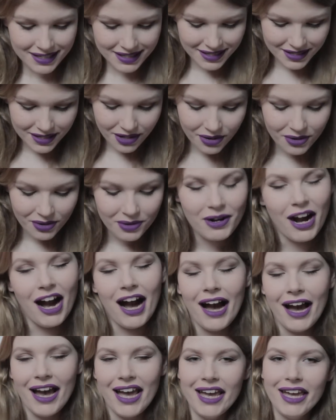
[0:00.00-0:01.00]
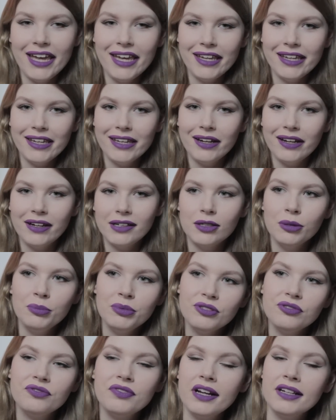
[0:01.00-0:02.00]
So, I
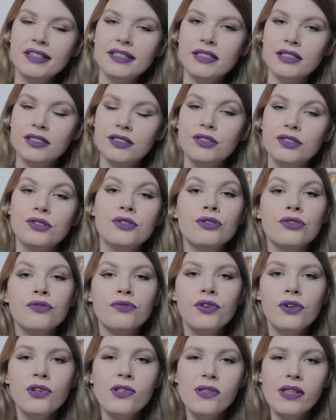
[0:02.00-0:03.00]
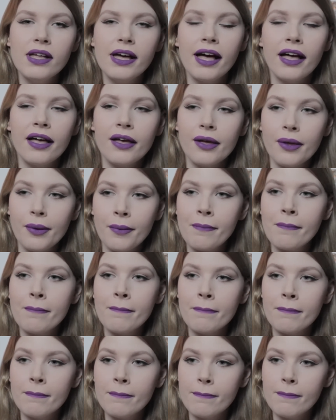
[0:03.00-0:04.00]
hope you find this useful.
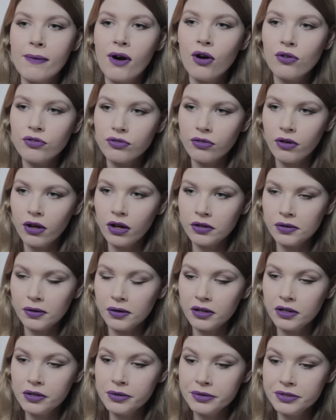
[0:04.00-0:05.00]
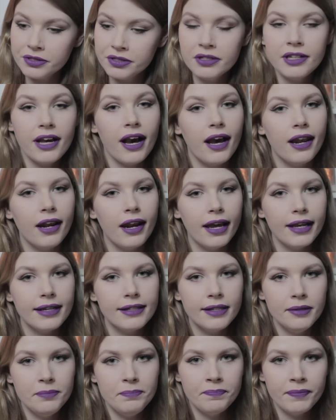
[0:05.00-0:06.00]
Overall conclusion, I like
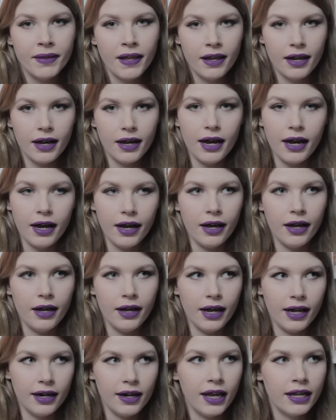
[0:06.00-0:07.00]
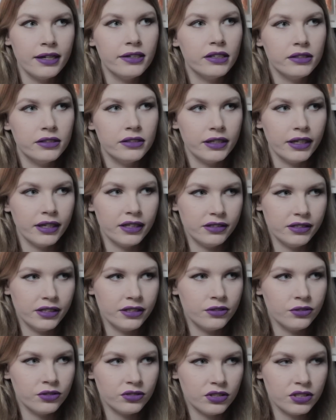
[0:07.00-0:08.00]
them. I like that they
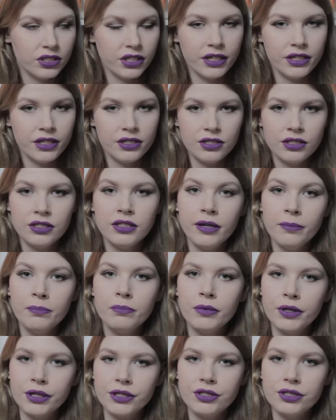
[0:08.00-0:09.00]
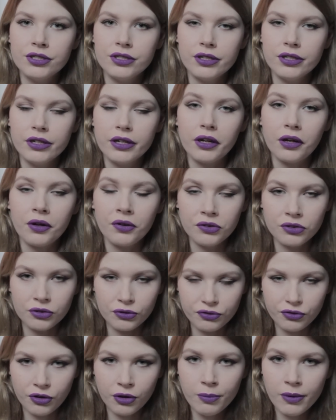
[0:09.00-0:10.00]
did not change that much on the
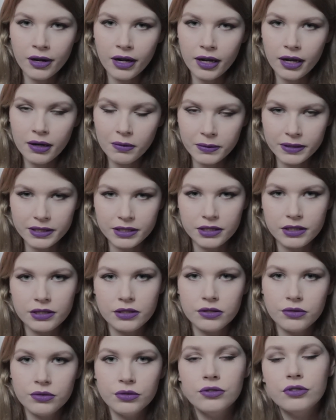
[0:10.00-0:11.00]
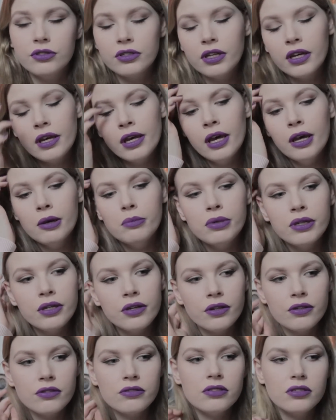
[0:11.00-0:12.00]
formula, which is good,
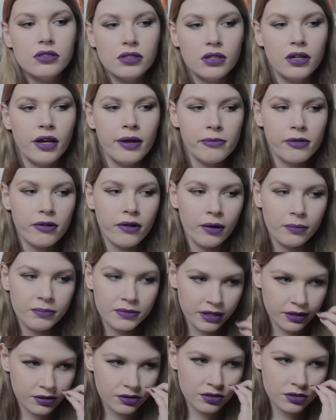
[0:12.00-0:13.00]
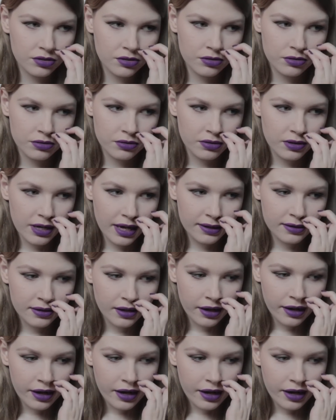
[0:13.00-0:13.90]
because Lime Crime tends to do that.